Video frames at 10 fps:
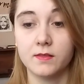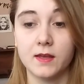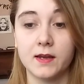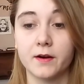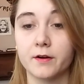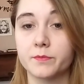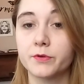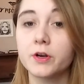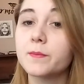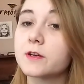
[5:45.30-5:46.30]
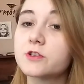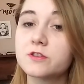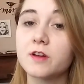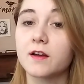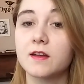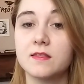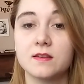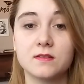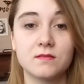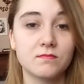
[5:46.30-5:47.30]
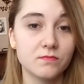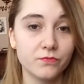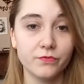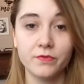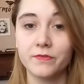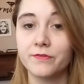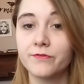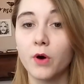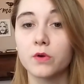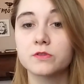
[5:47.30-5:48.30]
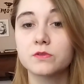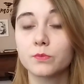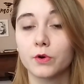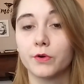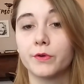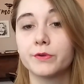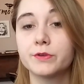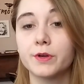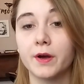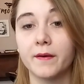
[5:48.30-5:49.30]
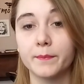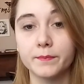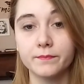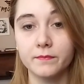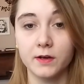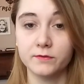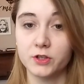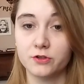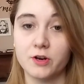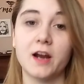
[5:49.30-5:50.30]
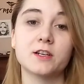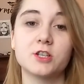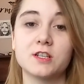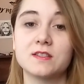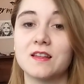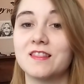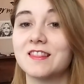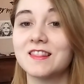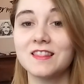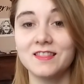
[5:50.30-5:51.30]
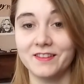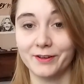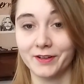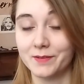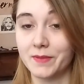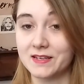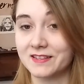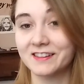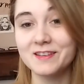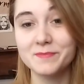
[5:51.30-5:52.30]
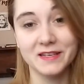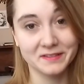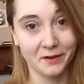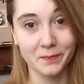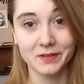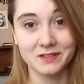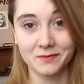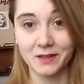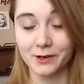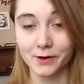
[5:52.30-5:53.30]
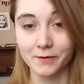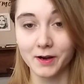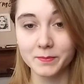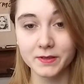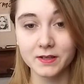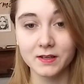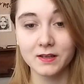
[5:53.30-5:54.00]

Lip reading: They are pretty much stuck in this false world of distractions, and they're going to basically be zombies when they grow up.